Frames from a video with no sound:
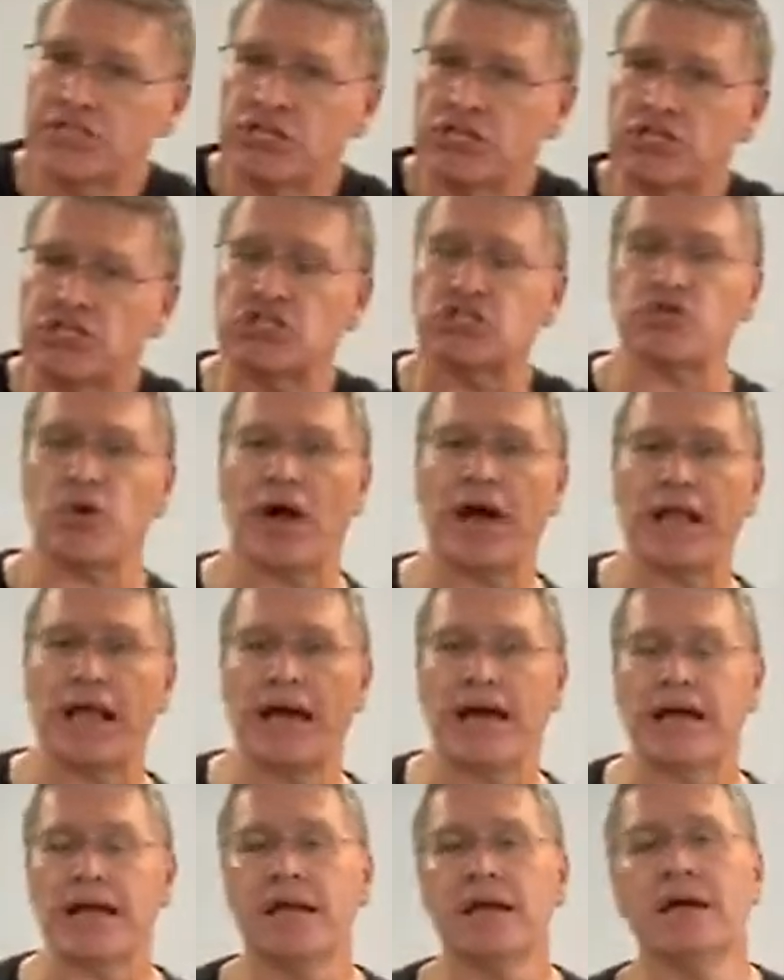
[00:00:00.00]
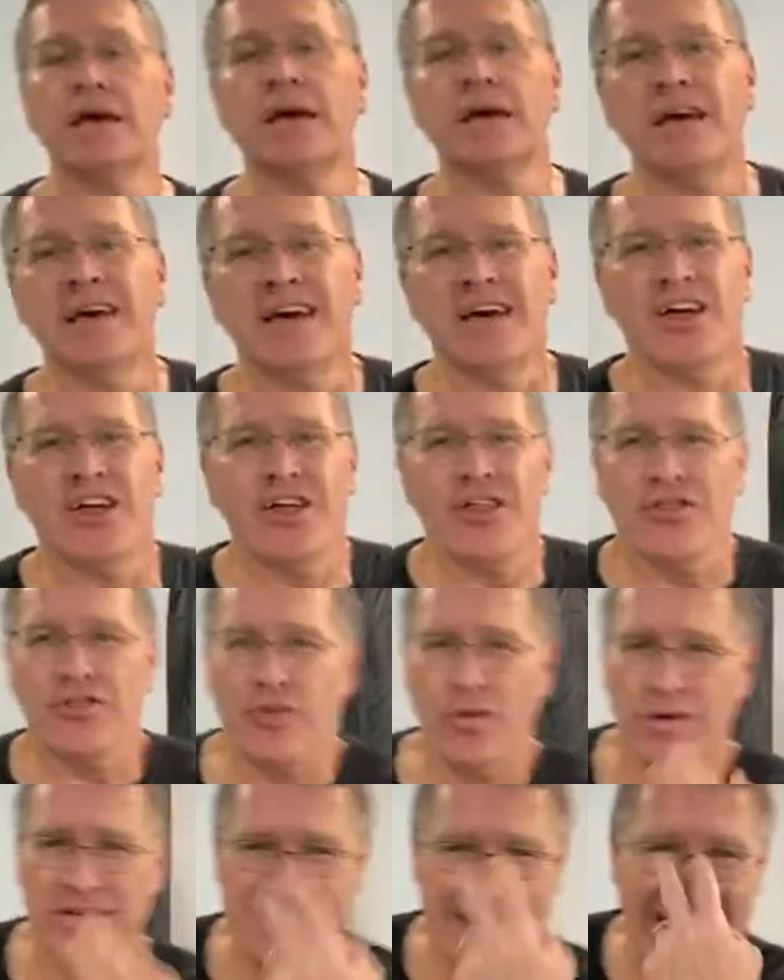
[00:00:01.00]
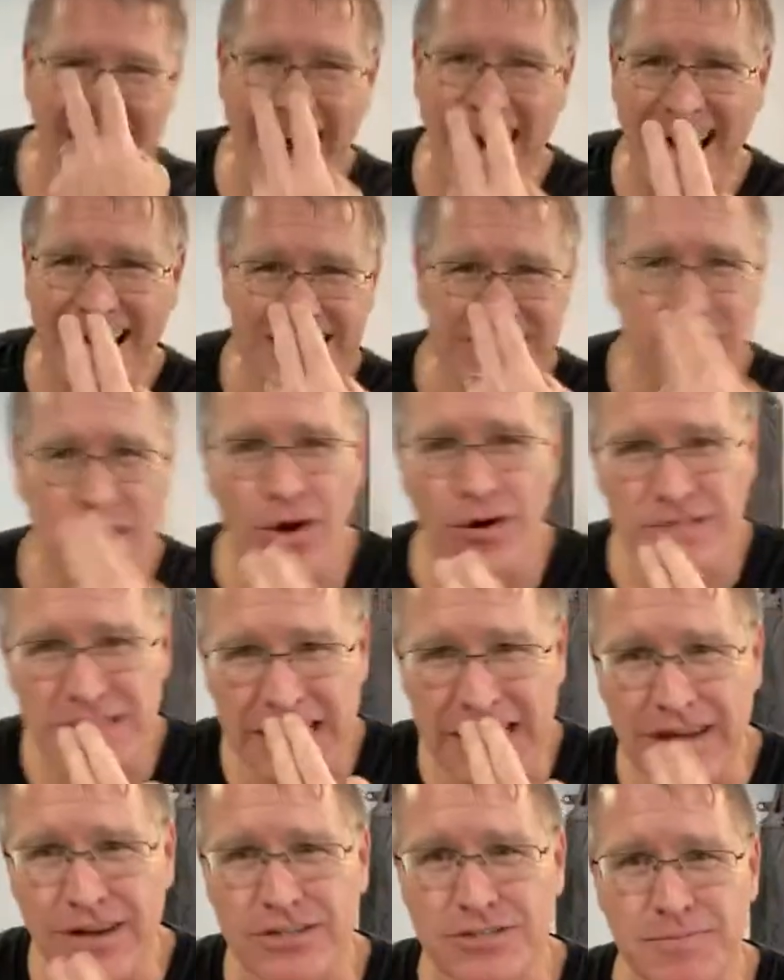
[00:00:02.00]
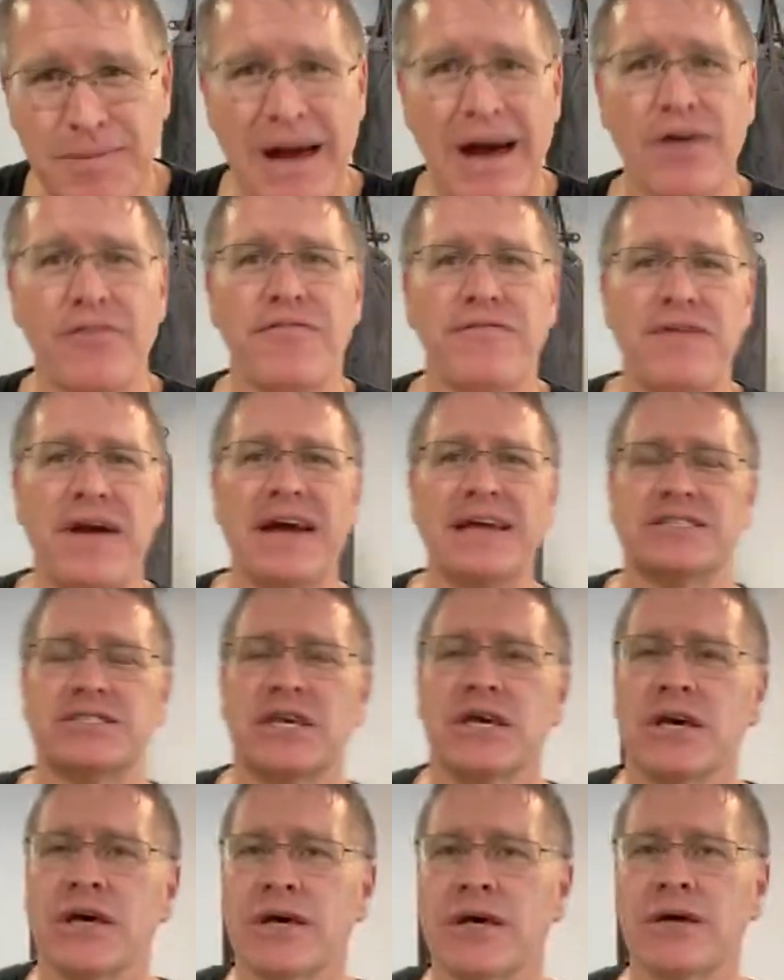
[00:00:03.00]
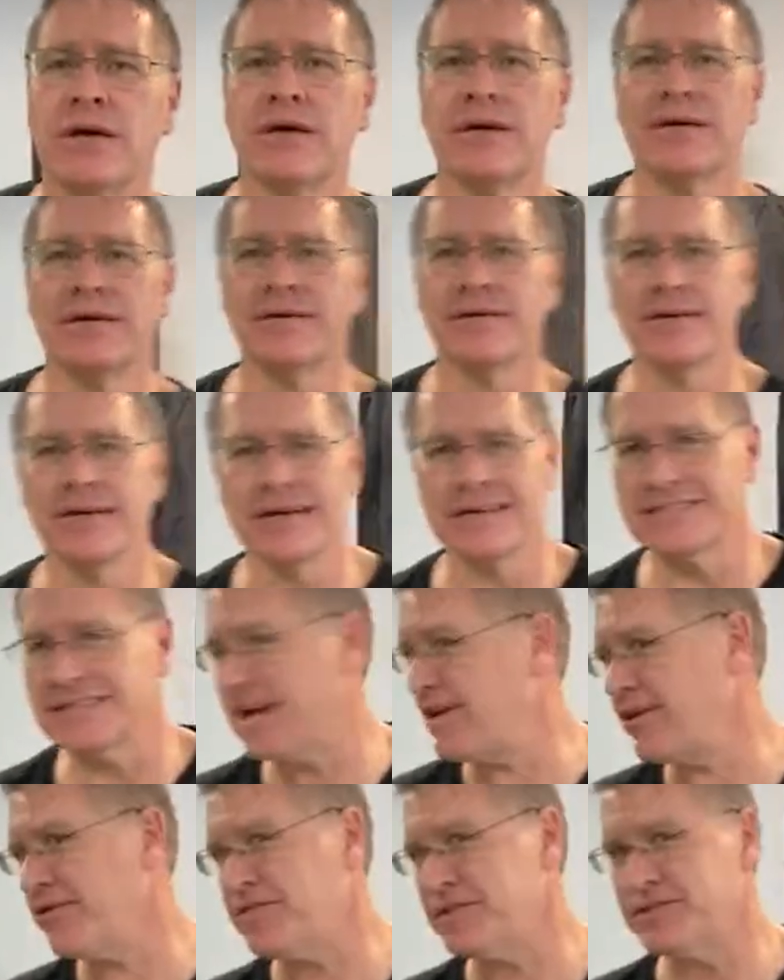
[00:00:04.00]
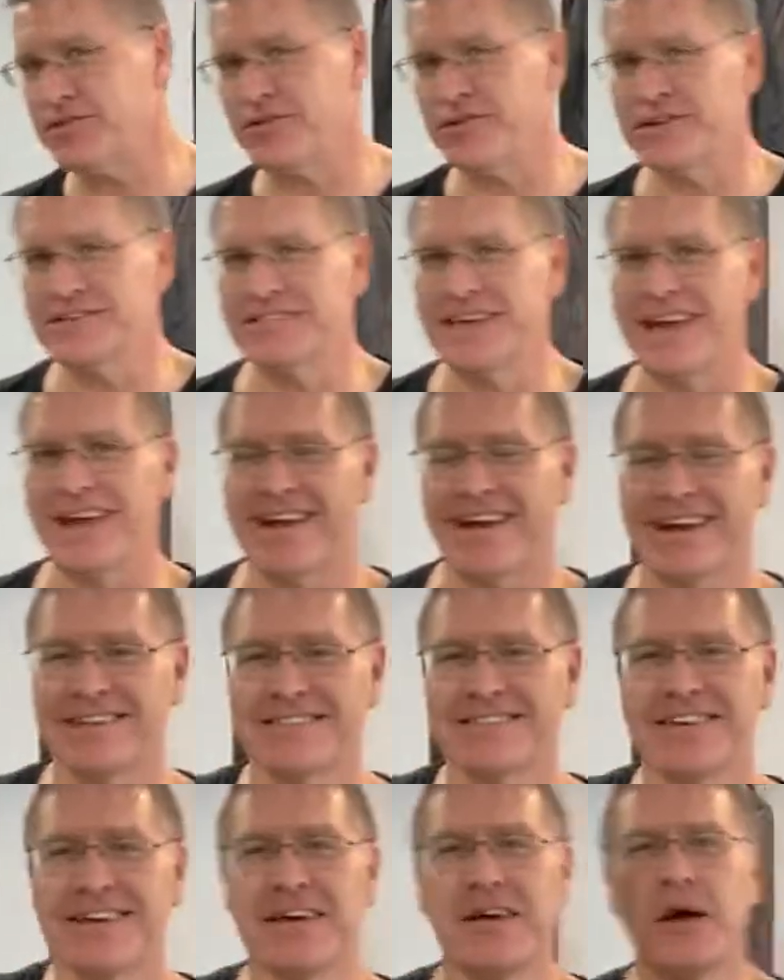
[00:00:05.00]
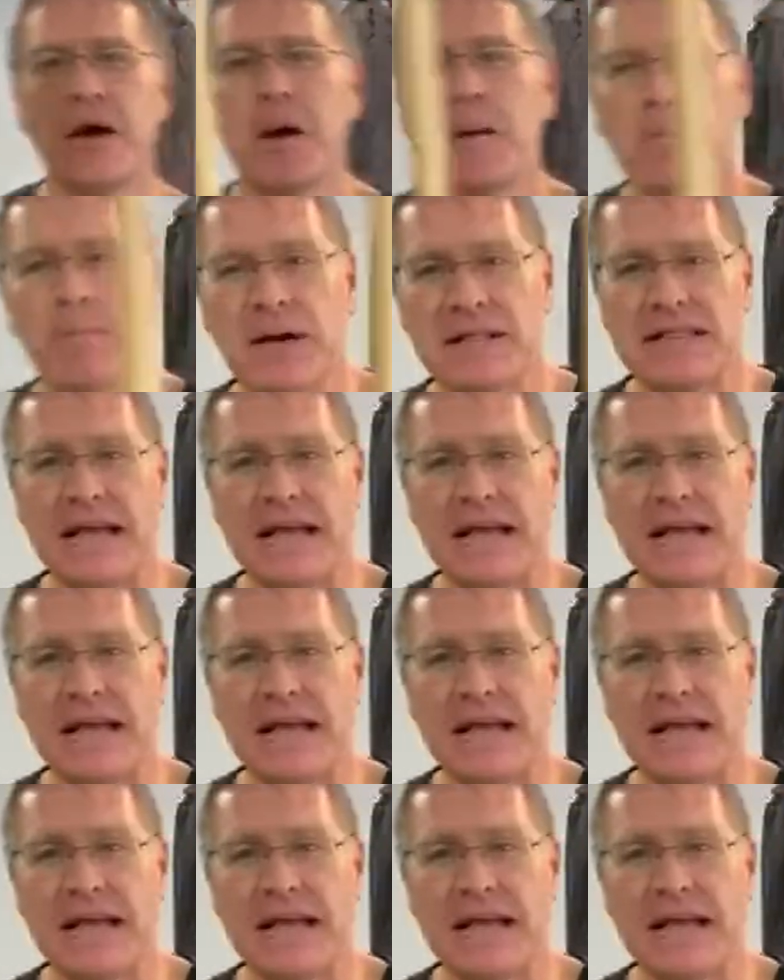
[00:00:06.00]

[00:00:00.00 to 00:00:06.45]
just straight in through his eyes, nose, ears, mouth, face, his ear if he turned his head, I guess. But